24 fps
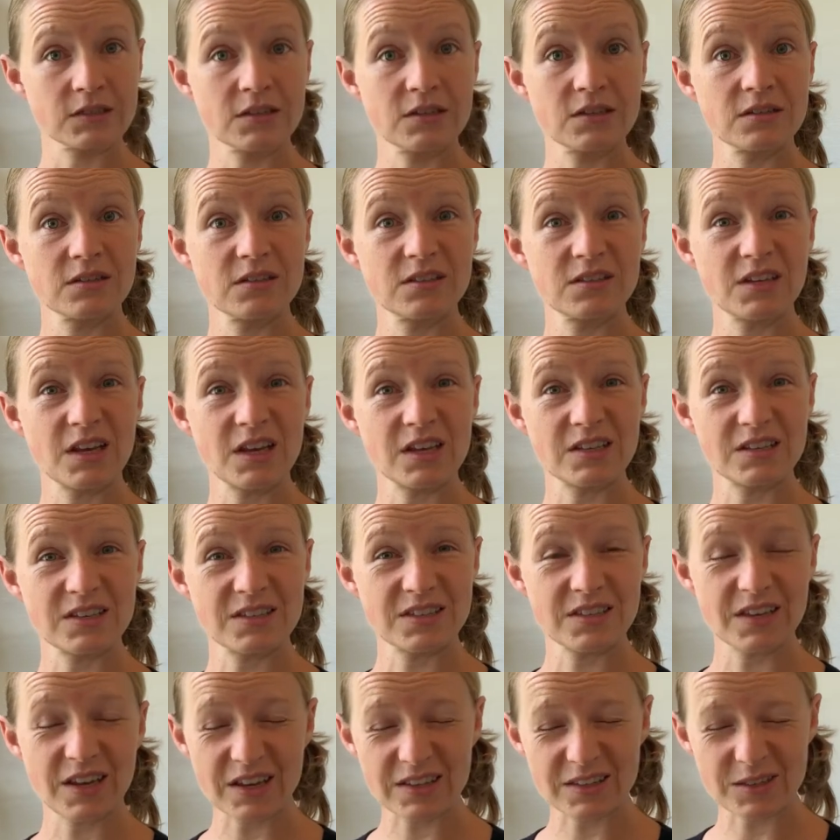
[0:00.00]
this is
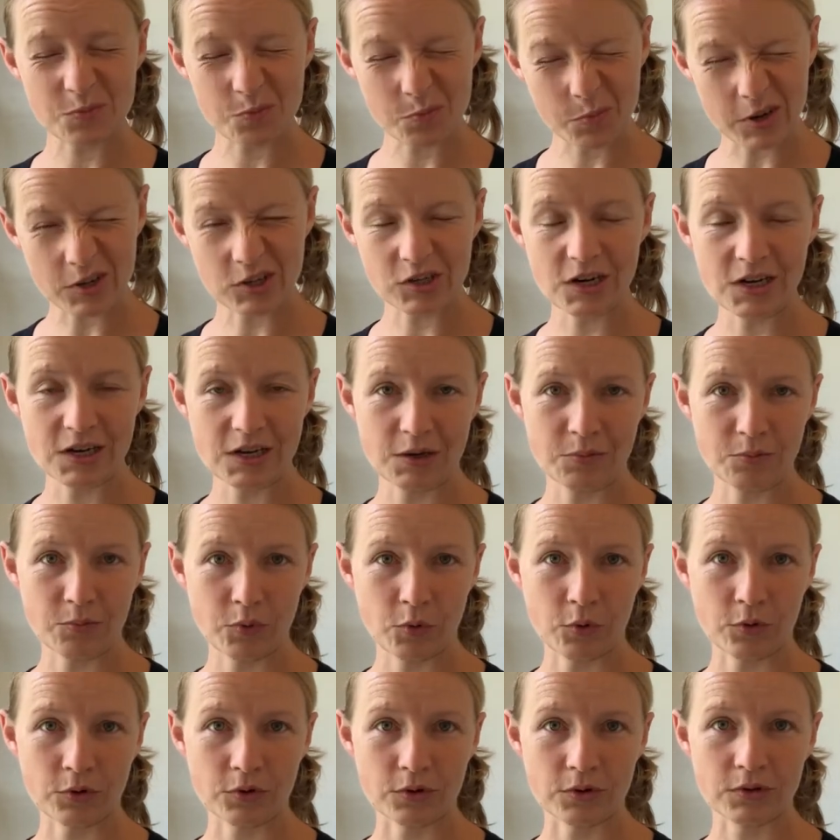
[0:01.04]
especially
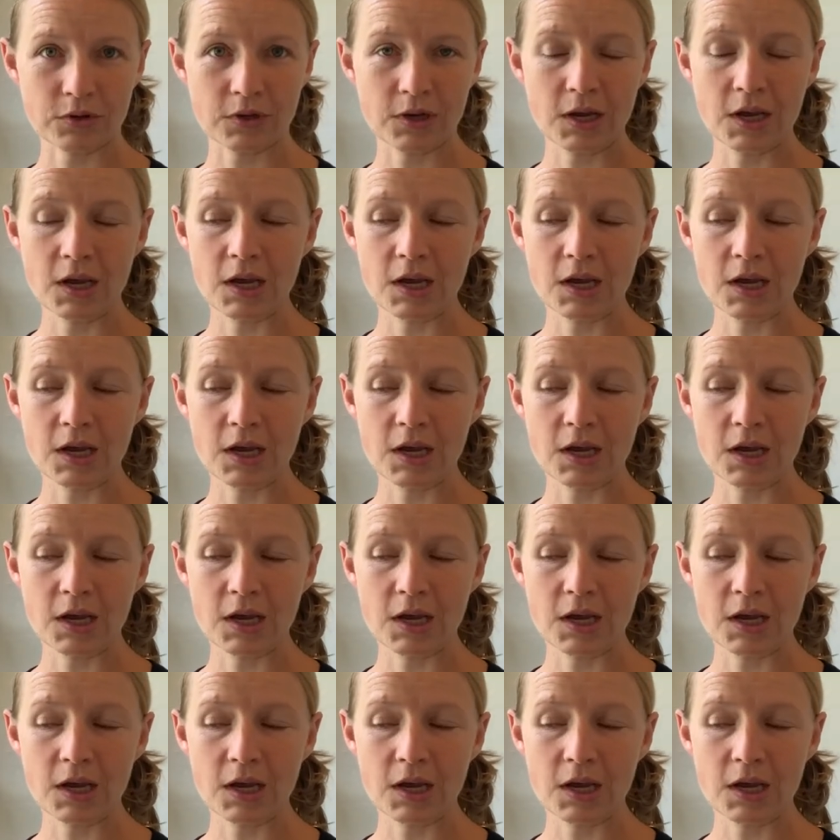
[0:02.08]
important